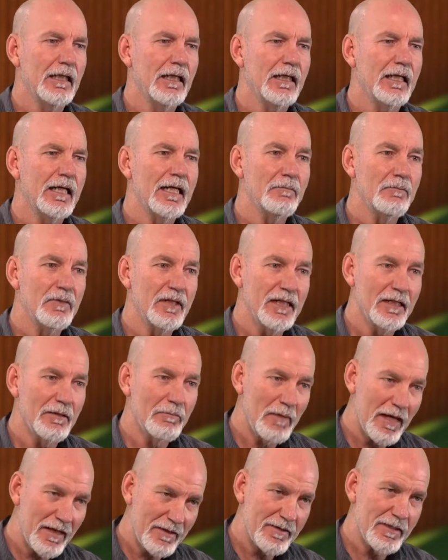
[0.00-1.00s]
And being in
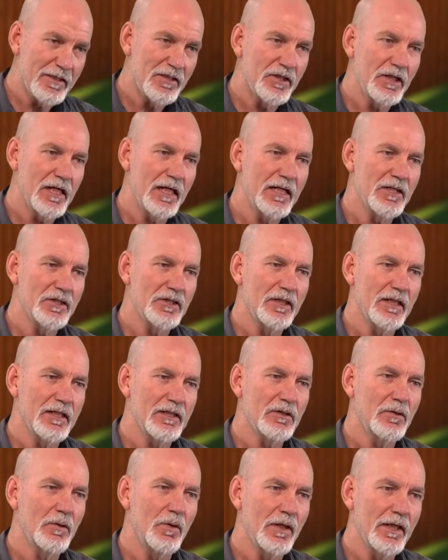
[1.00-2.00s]
maths education, that's
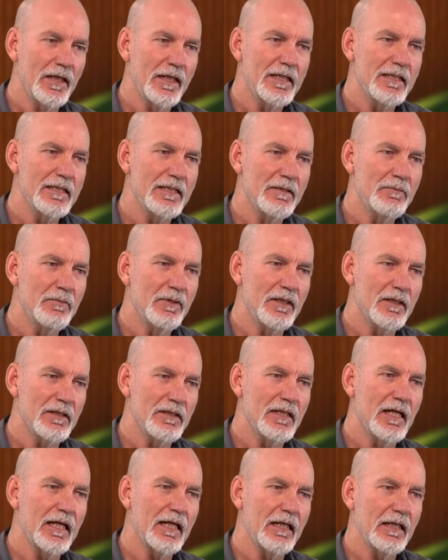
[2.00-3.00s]
quite easy
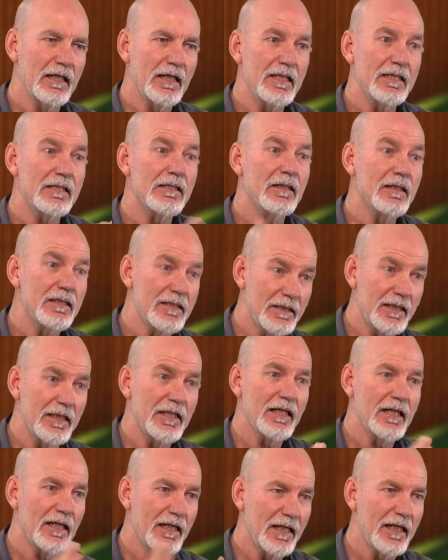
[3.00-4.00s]
because they can easily see
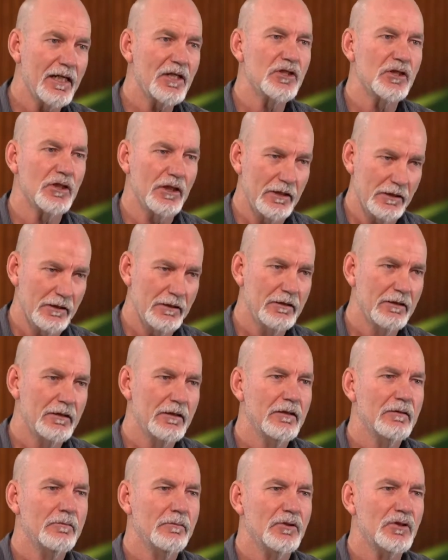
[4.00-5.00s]
the connection
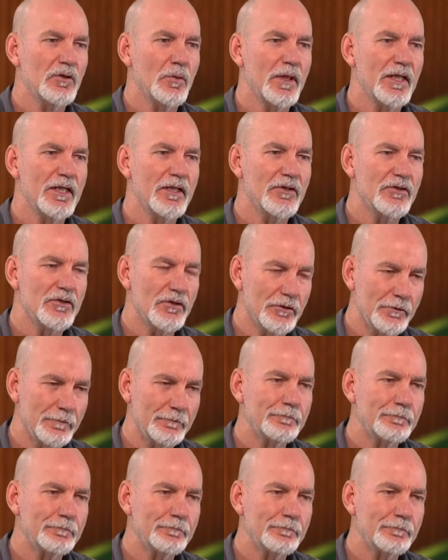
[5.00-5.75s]
between the two.